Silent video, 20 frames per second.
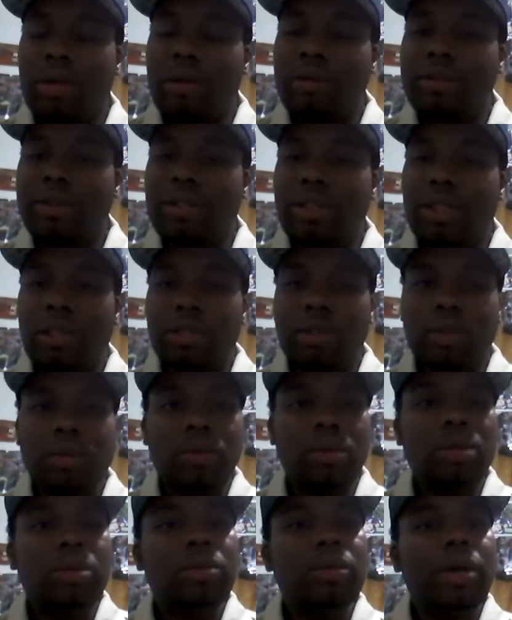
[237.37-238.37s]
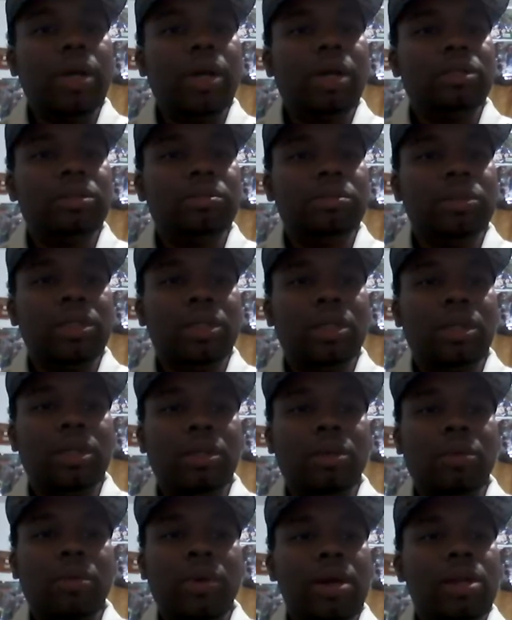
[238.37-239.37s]
of sexual harassment
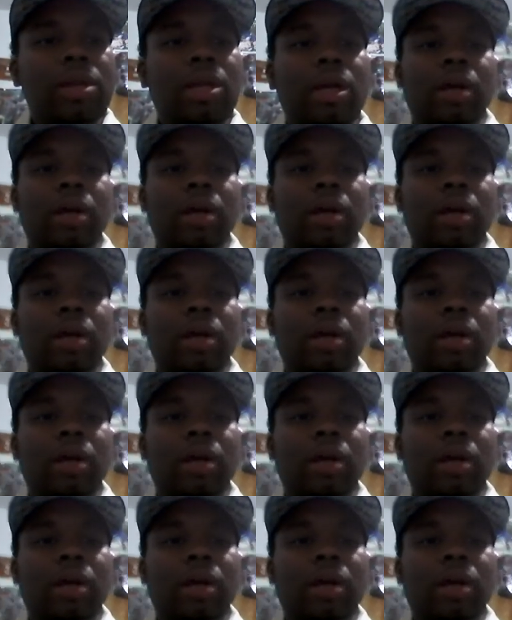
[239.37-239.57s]
in the White